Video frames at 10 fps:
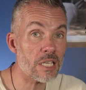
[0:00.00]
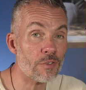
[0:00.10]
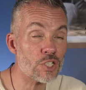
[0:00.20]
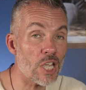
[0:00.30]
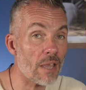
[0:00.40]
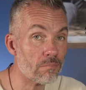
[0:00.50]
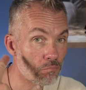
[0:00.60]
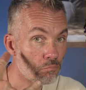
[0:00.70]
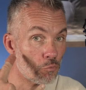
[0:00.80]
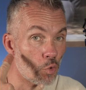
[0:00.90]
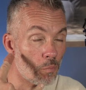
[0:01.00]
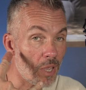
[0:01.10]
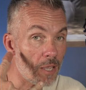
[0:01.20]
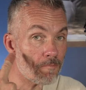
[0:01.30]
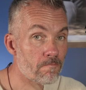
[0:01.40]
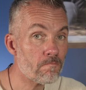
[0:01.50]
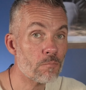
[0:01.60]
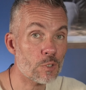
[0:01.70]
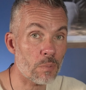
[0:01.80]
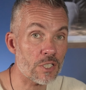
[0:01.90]
have a chat. You and me,
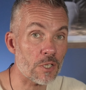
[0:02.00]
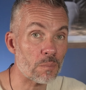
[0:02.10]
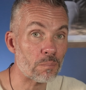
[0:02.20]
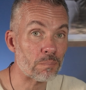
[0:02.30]
speak soon.